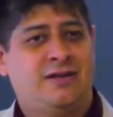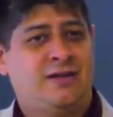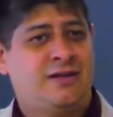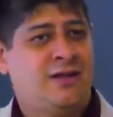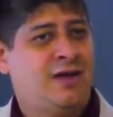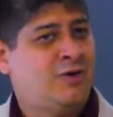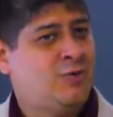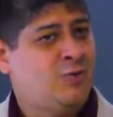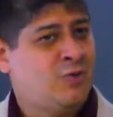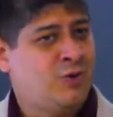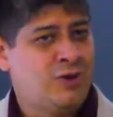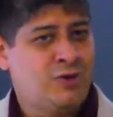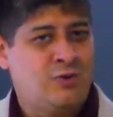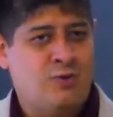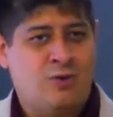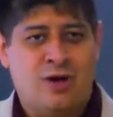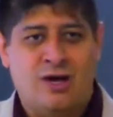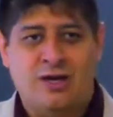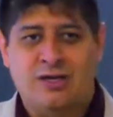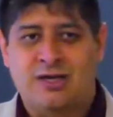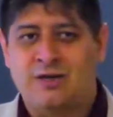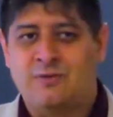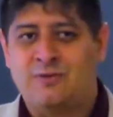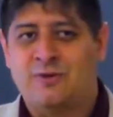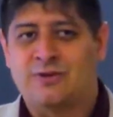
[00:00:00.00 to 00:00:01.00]
that weren't
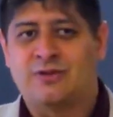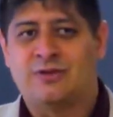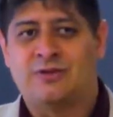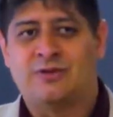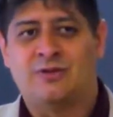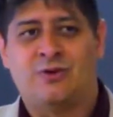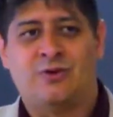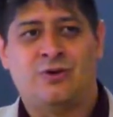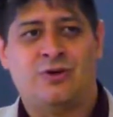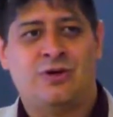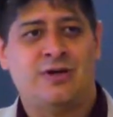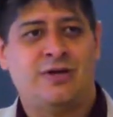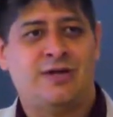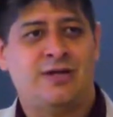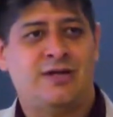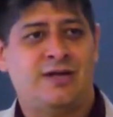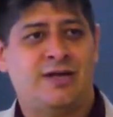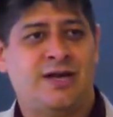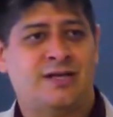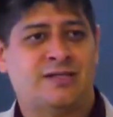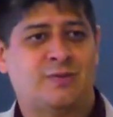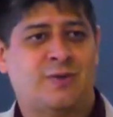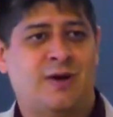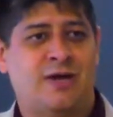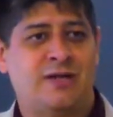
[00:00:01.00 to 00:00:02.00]
walking with the Lord, and
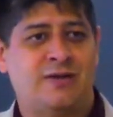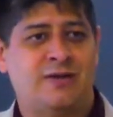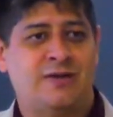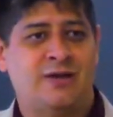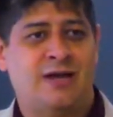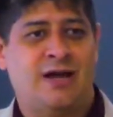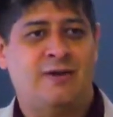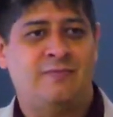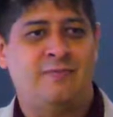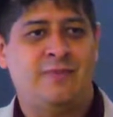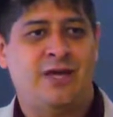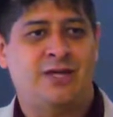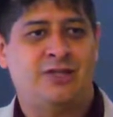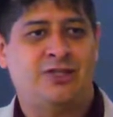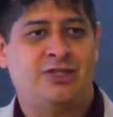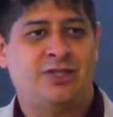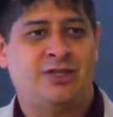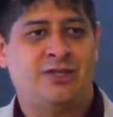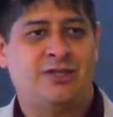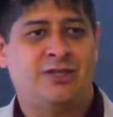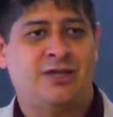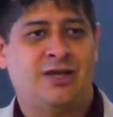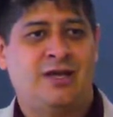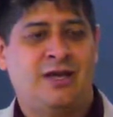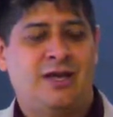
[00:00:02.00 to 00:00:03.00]
that's why they're not
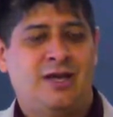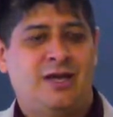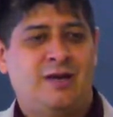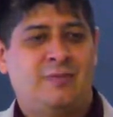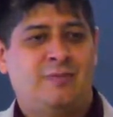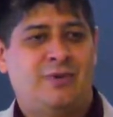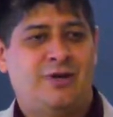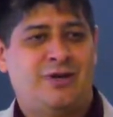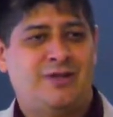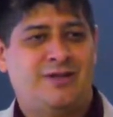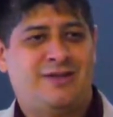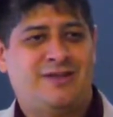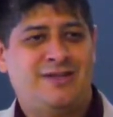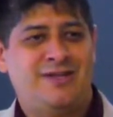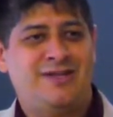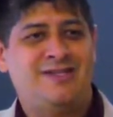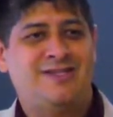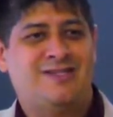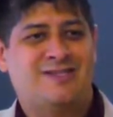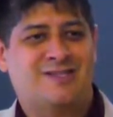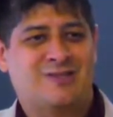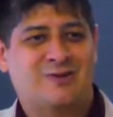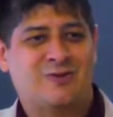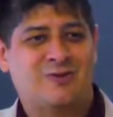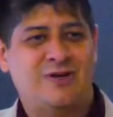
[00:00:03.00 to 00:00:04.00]
mentioned. But
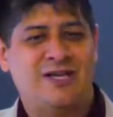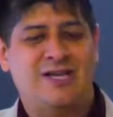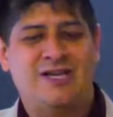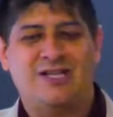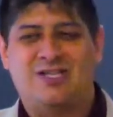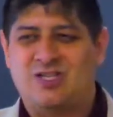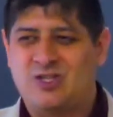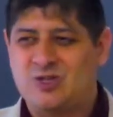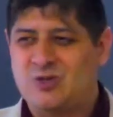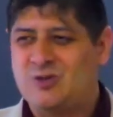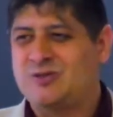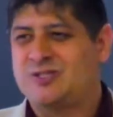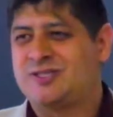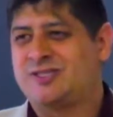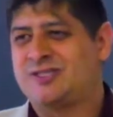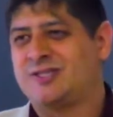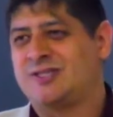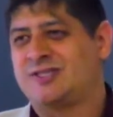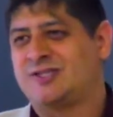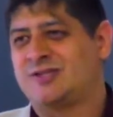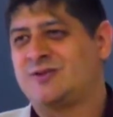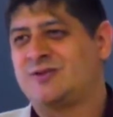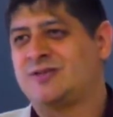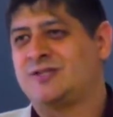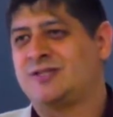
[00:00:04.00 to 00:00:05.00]
these three, two
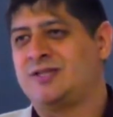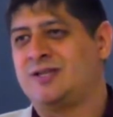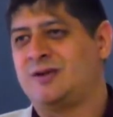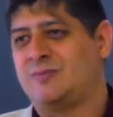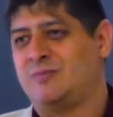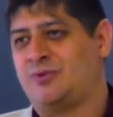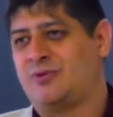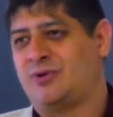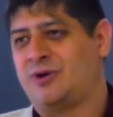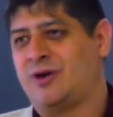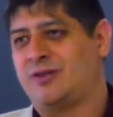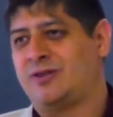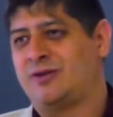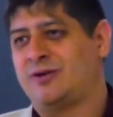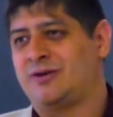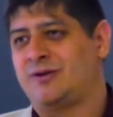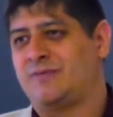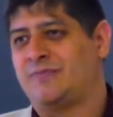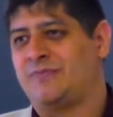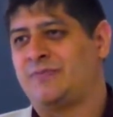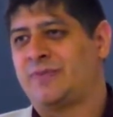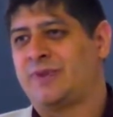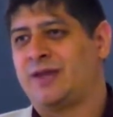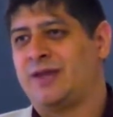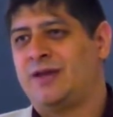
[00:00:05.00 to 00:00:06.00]
sisters and a
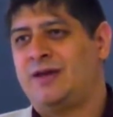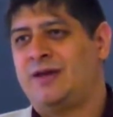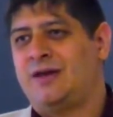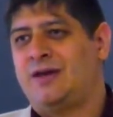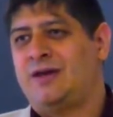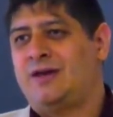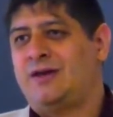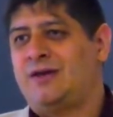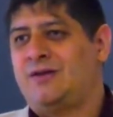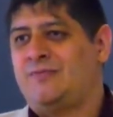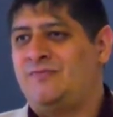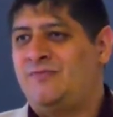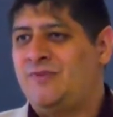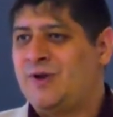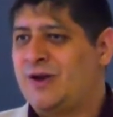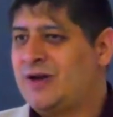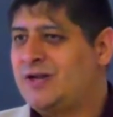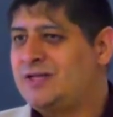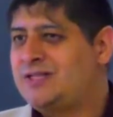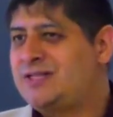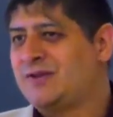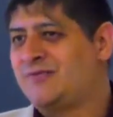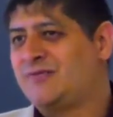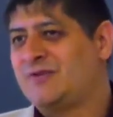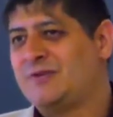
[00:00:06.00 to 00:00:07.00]
brother,
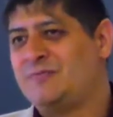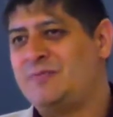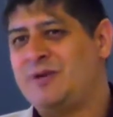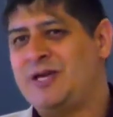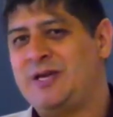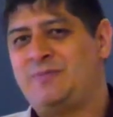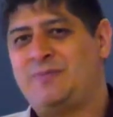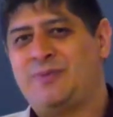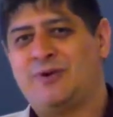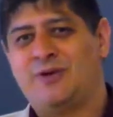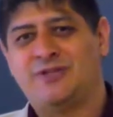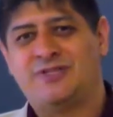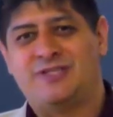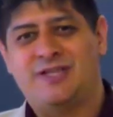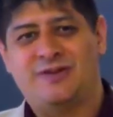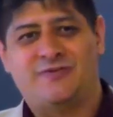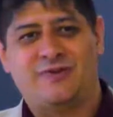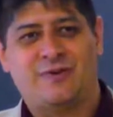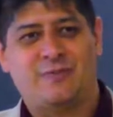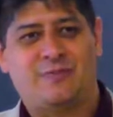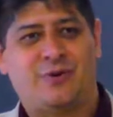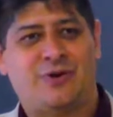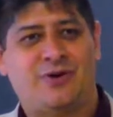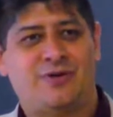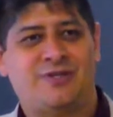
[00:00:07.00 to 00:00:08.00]
very different people,
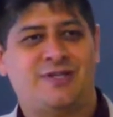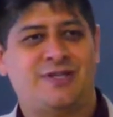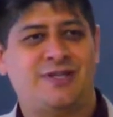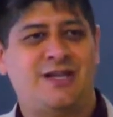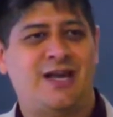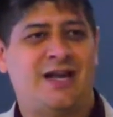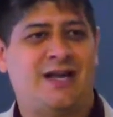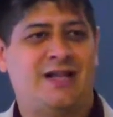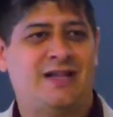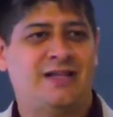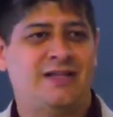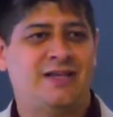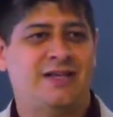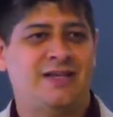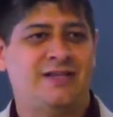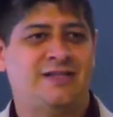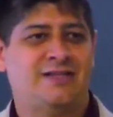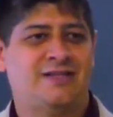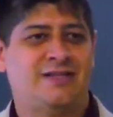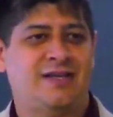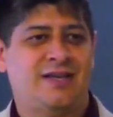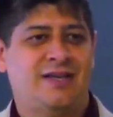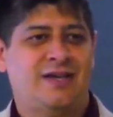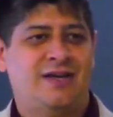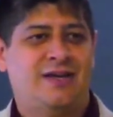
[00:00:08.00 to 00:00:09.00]
different
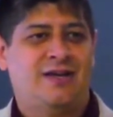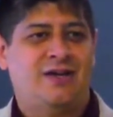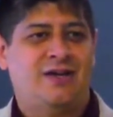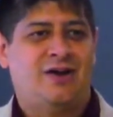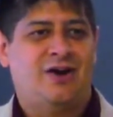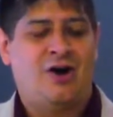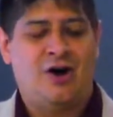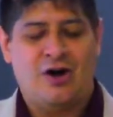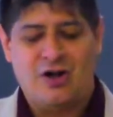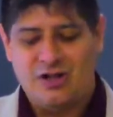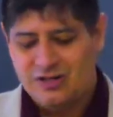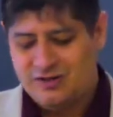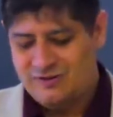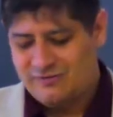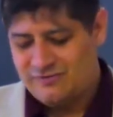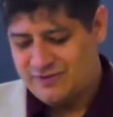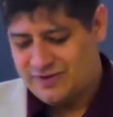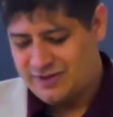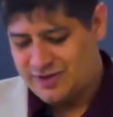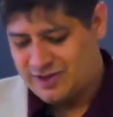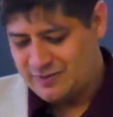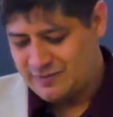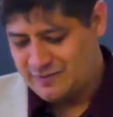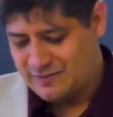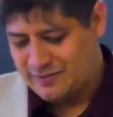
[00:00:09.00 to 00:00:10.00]
personalities, all of
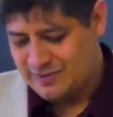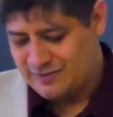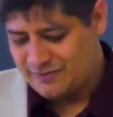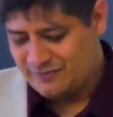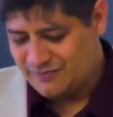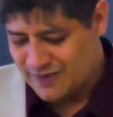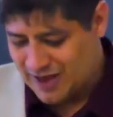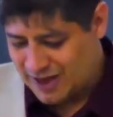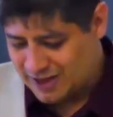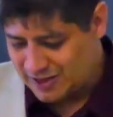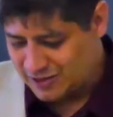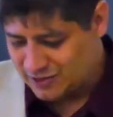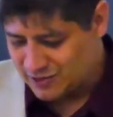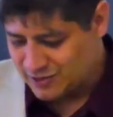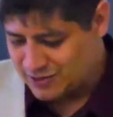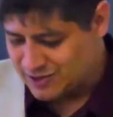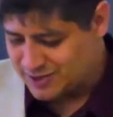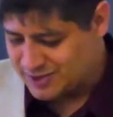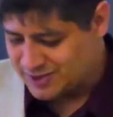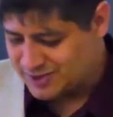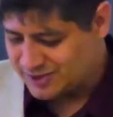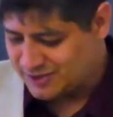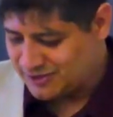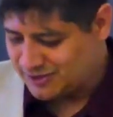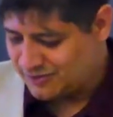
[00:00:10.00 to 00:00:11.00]
them
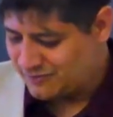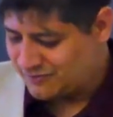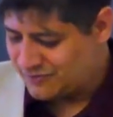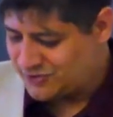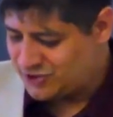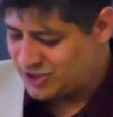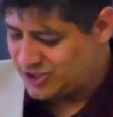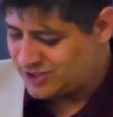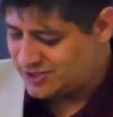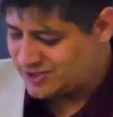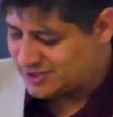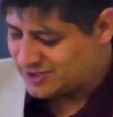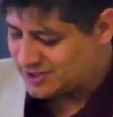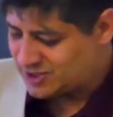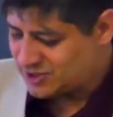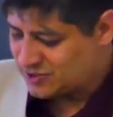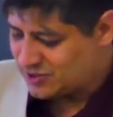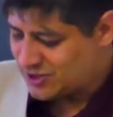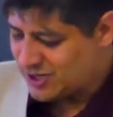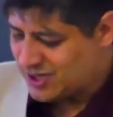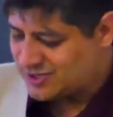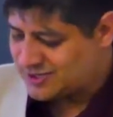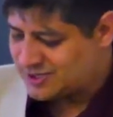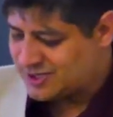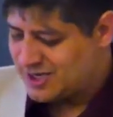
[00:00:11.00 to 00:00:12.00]
followers of Jesus
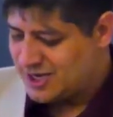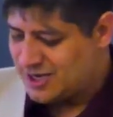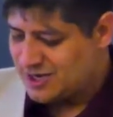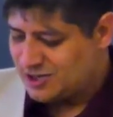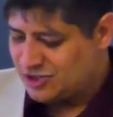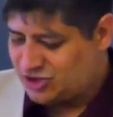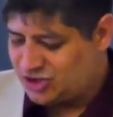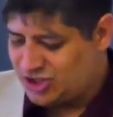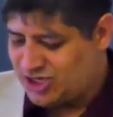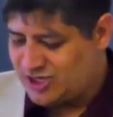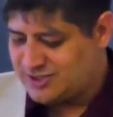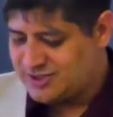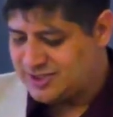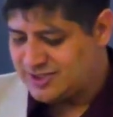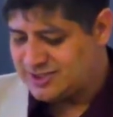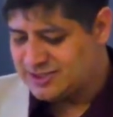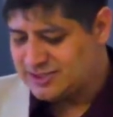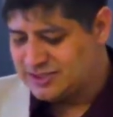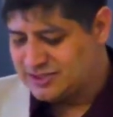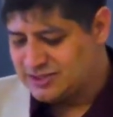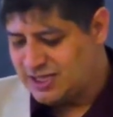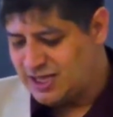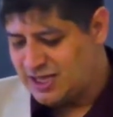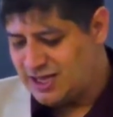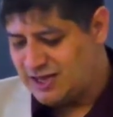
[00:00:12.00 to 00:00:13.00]
Christ.
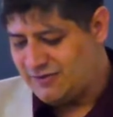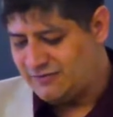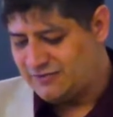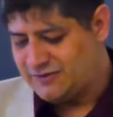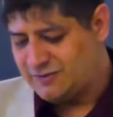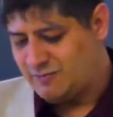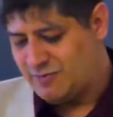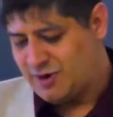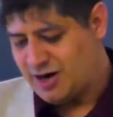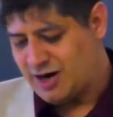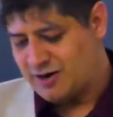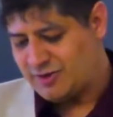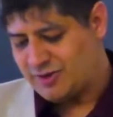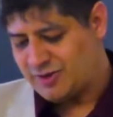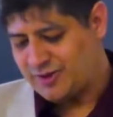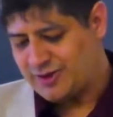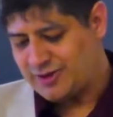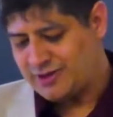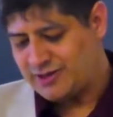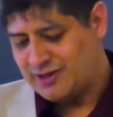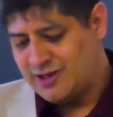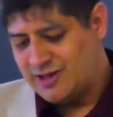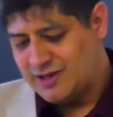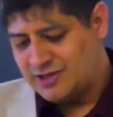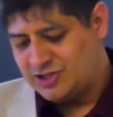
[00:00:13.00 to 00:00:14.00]
Jesus loved
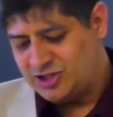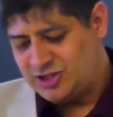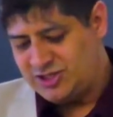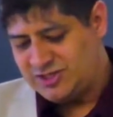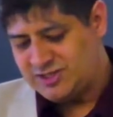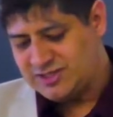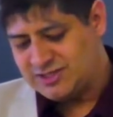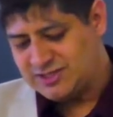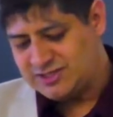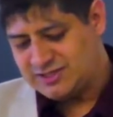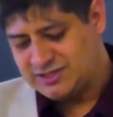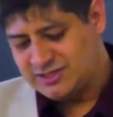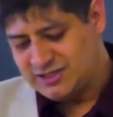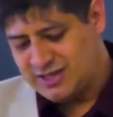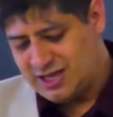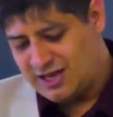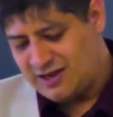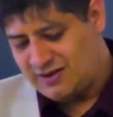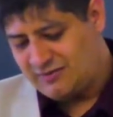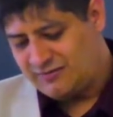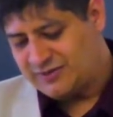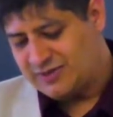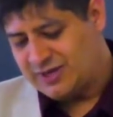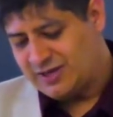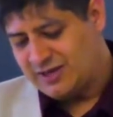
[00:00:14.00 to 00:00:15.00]
Martha. Jesus
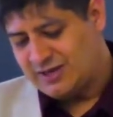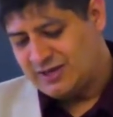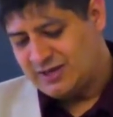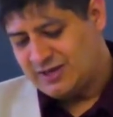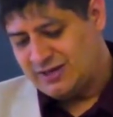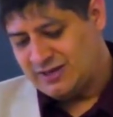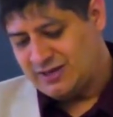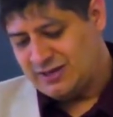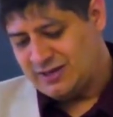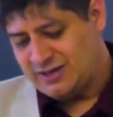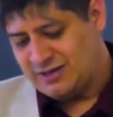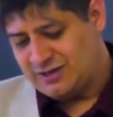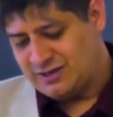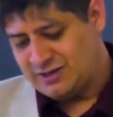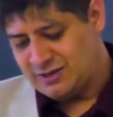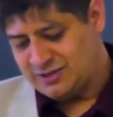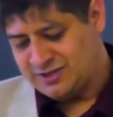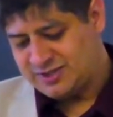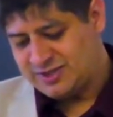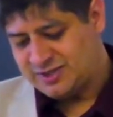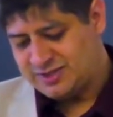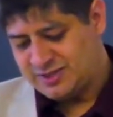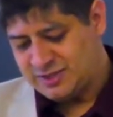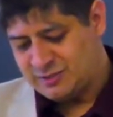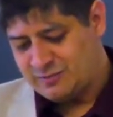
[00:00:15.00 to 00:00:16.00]
loved uh, her
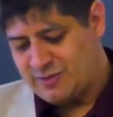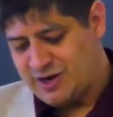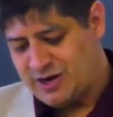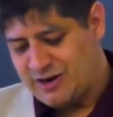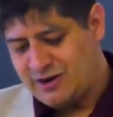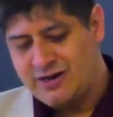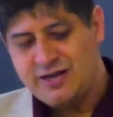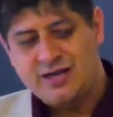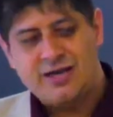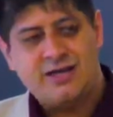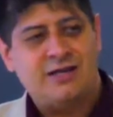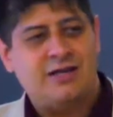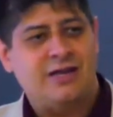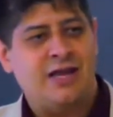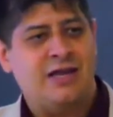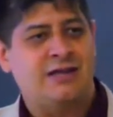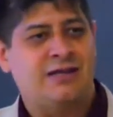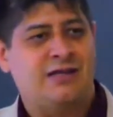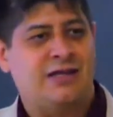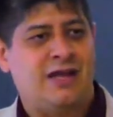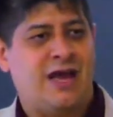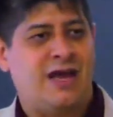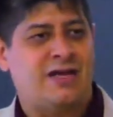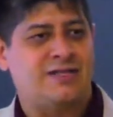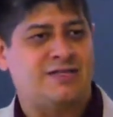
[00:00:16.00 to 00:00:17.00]
sister Mary and,
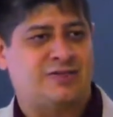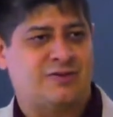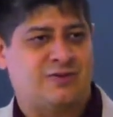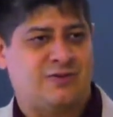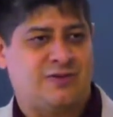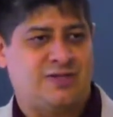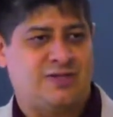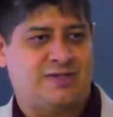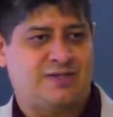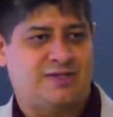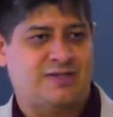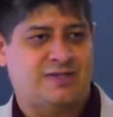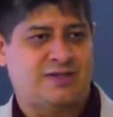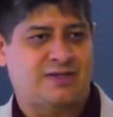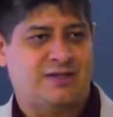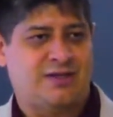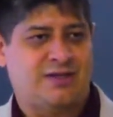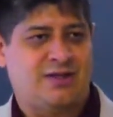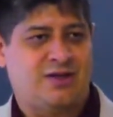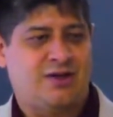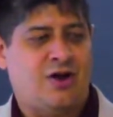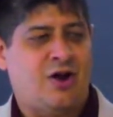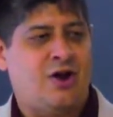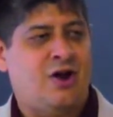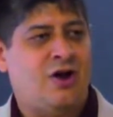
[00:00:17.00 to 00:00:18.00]
and Lazarus.
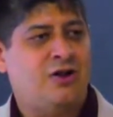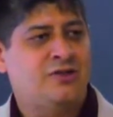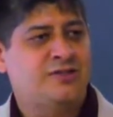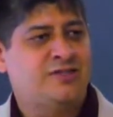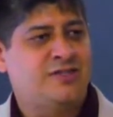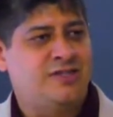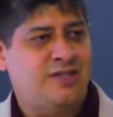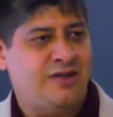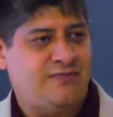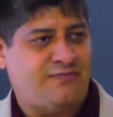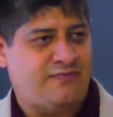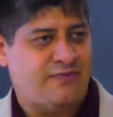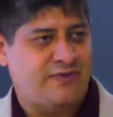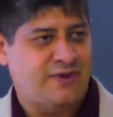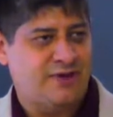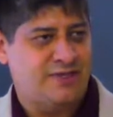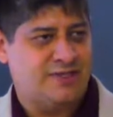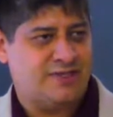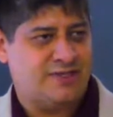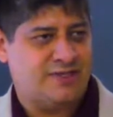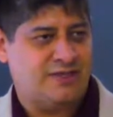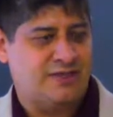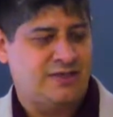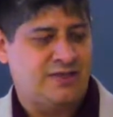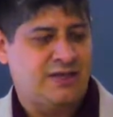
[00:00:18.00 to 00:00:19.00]
All
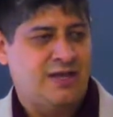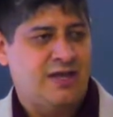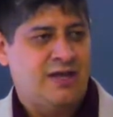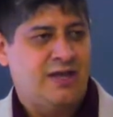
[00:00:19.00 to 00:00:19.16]
different.